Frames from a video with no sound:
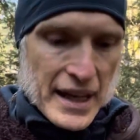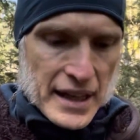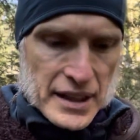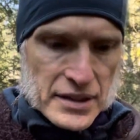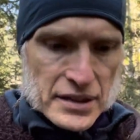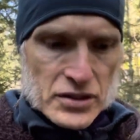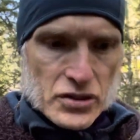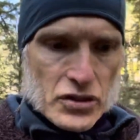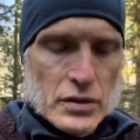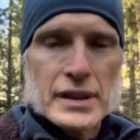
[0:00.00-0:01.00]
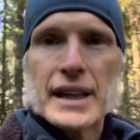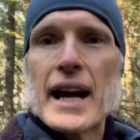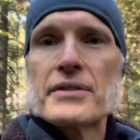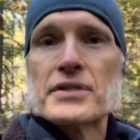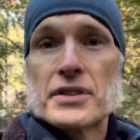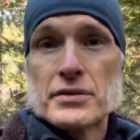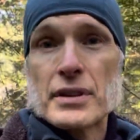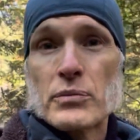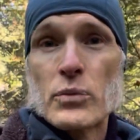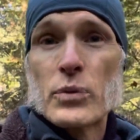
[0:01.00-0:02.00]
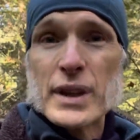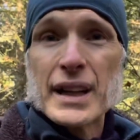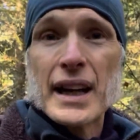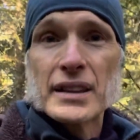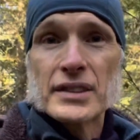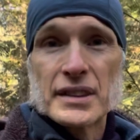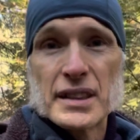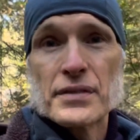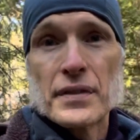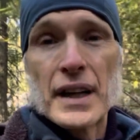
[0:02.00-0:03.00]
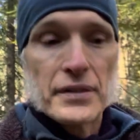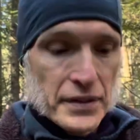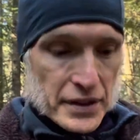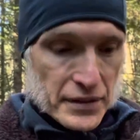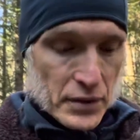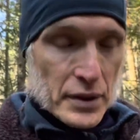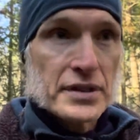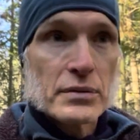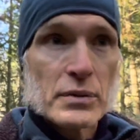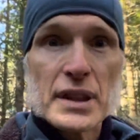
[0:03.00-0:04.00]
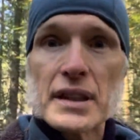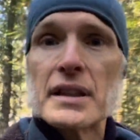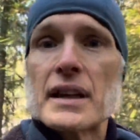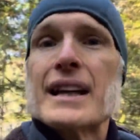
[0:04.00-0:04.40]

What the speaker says: and just shortly after the trip, we actually did file for divorce, and we did